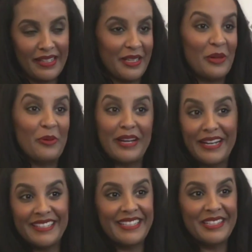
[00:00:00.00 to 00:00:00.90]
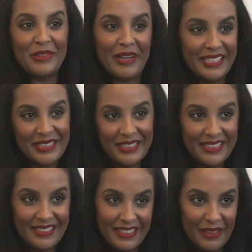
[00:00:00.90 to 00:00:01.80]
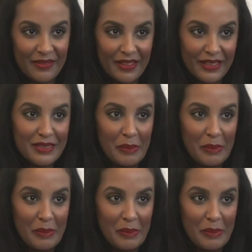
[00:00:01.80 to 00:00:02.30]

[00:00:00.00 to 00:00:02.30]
don't know what I did right to deserve this,